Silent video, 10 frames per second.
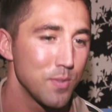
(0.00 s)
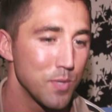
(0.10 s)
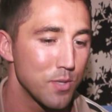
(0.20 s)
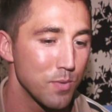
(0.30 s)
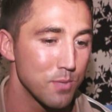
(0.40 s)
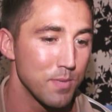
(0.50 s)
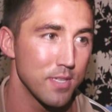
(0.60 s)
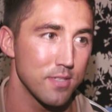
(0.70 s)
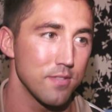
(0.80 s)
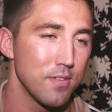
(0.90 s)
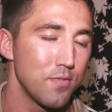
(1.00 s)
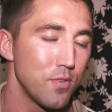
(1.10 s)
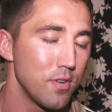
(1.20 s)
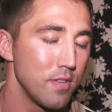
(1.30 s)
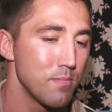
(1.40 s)
which which makes it
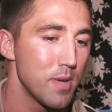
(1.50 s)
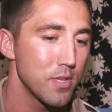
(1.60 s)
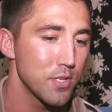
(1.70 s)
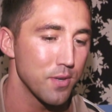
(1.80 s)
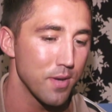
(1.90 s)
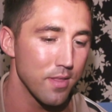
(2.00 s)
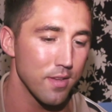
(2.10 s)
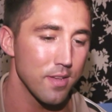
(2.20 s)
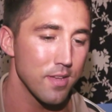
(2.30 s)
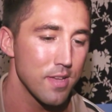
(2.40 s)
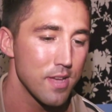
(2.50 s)
for an even better show, I think.